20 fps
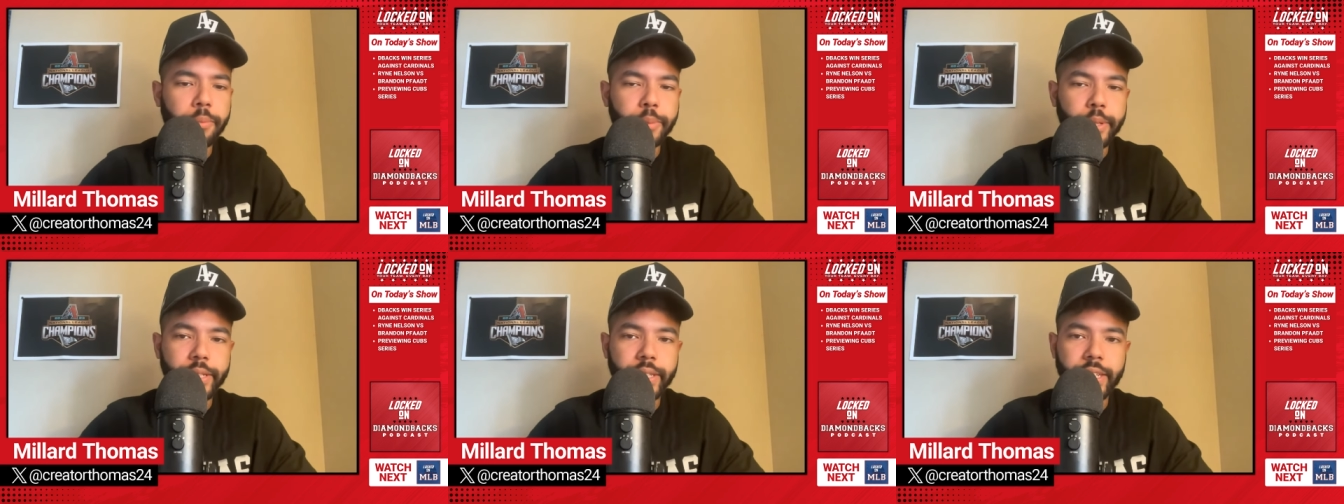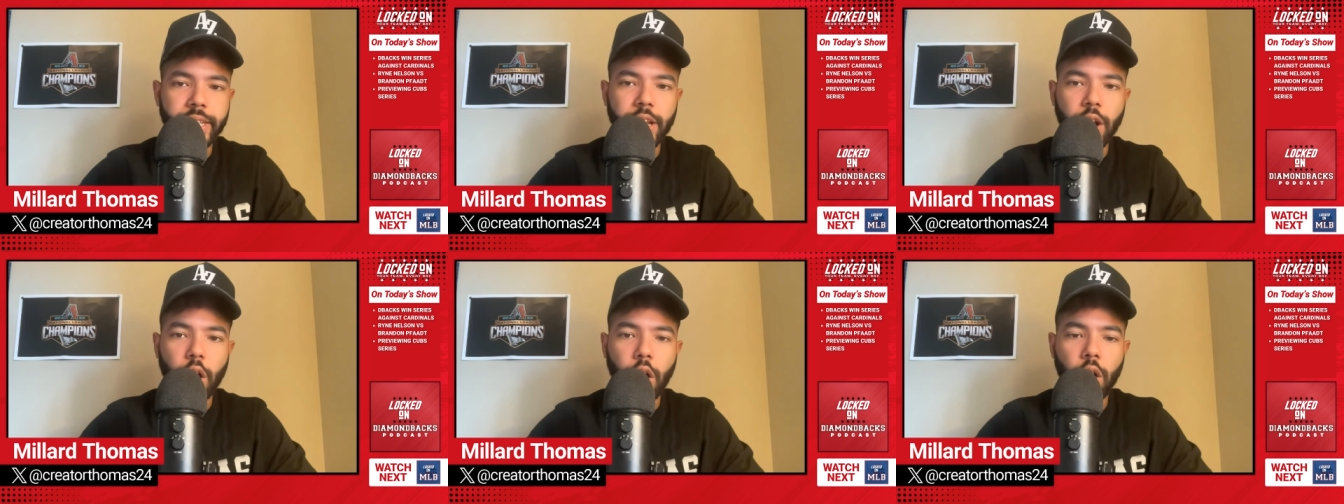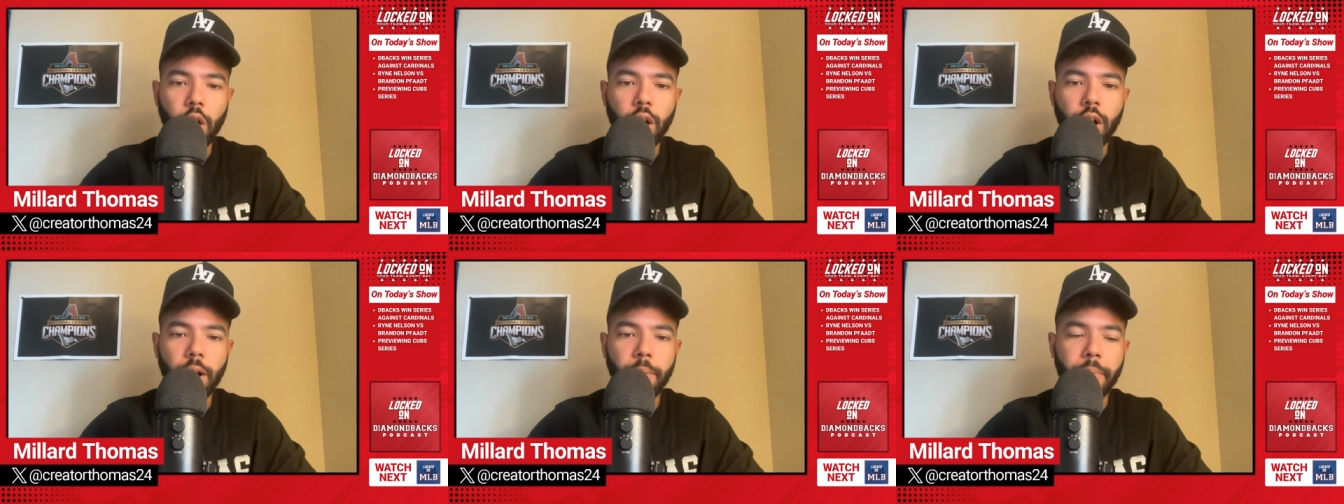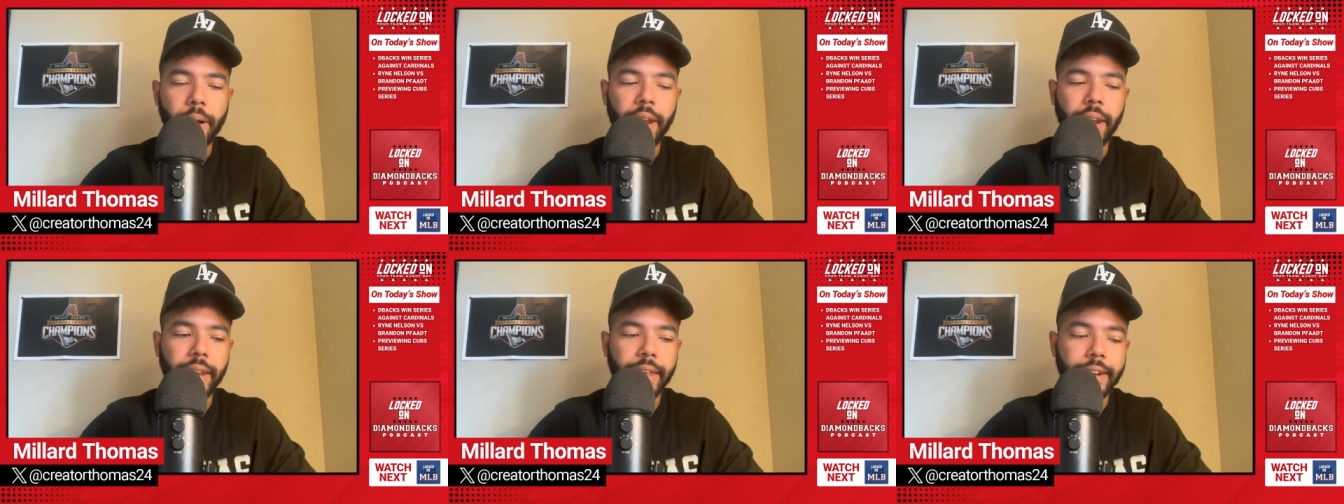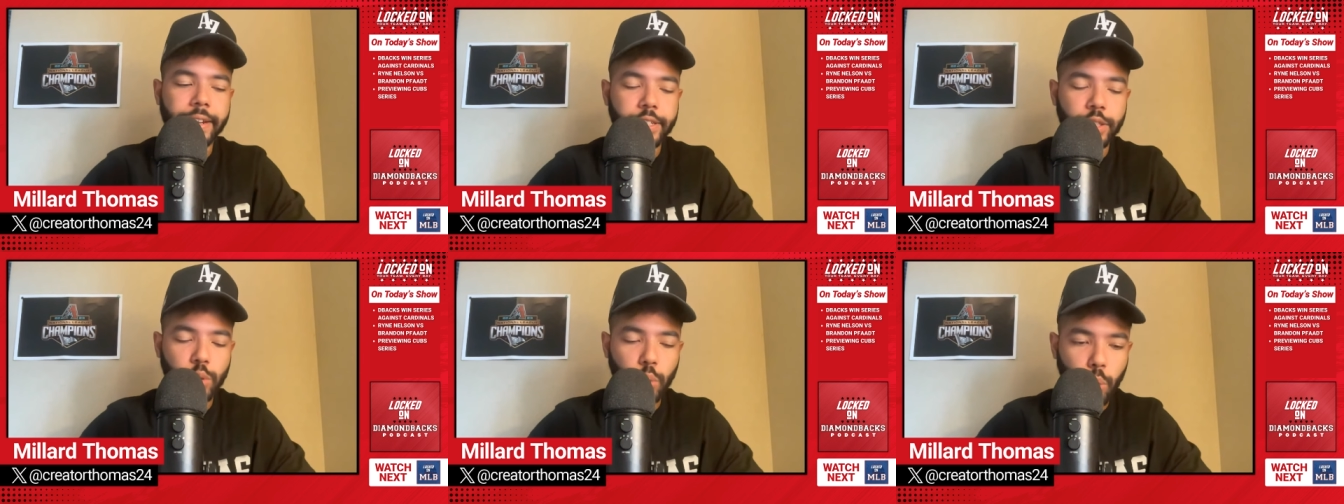to see all of my
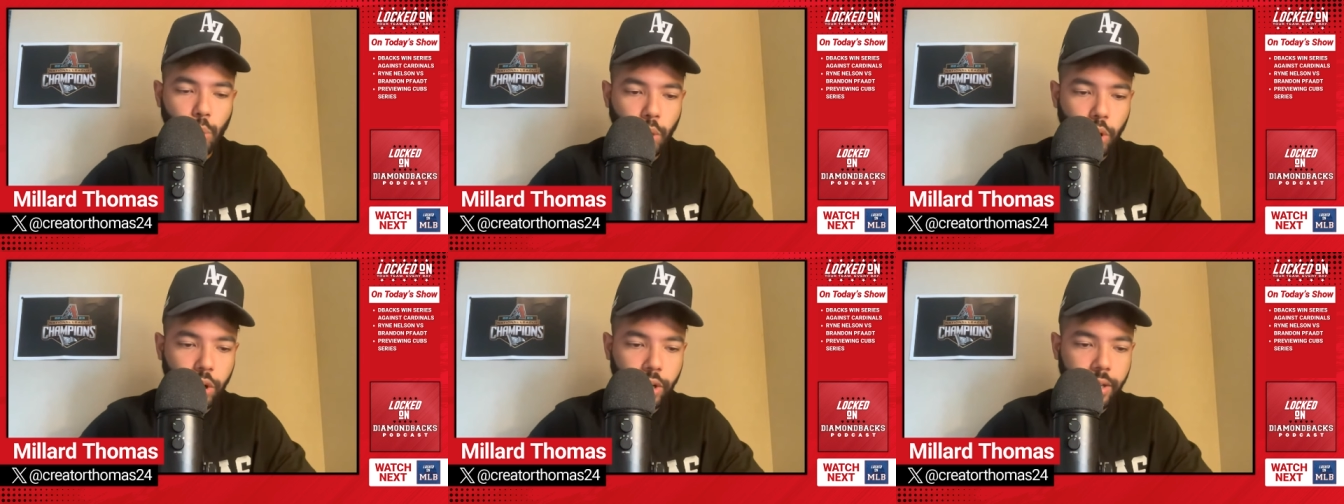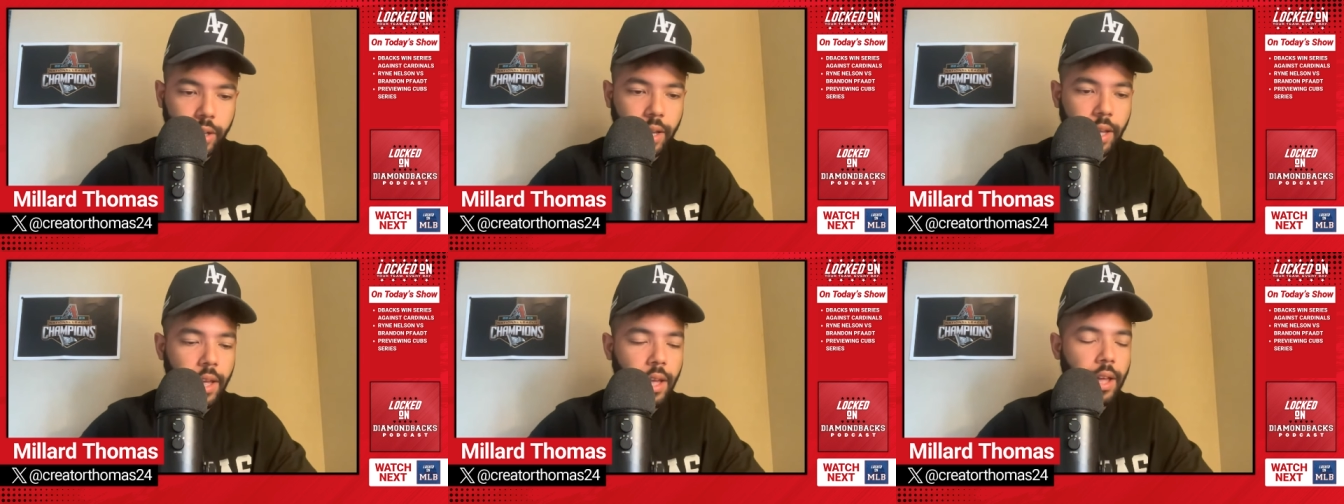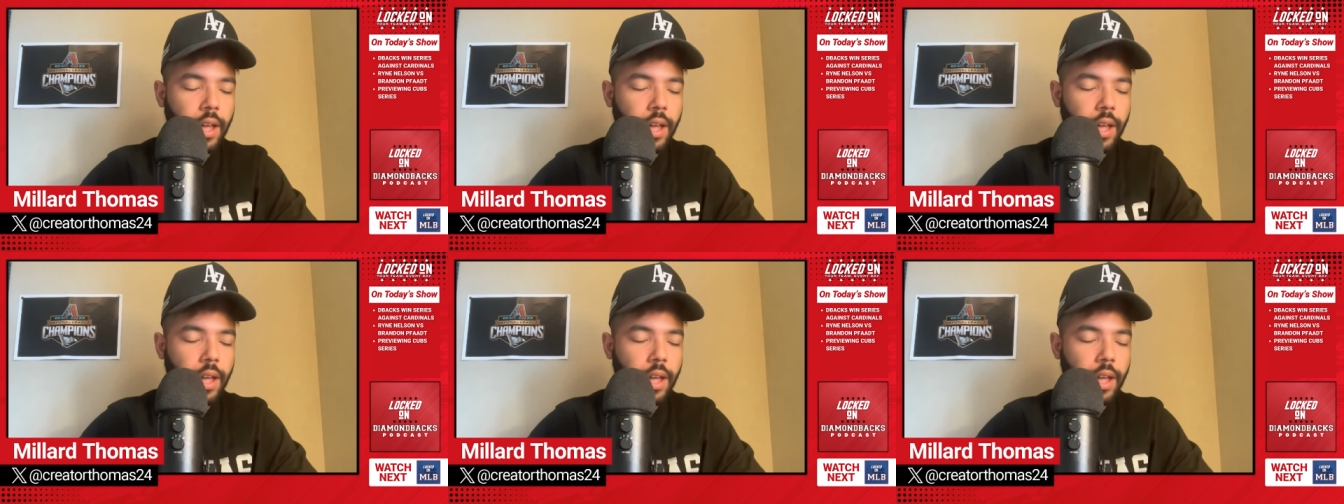latest work.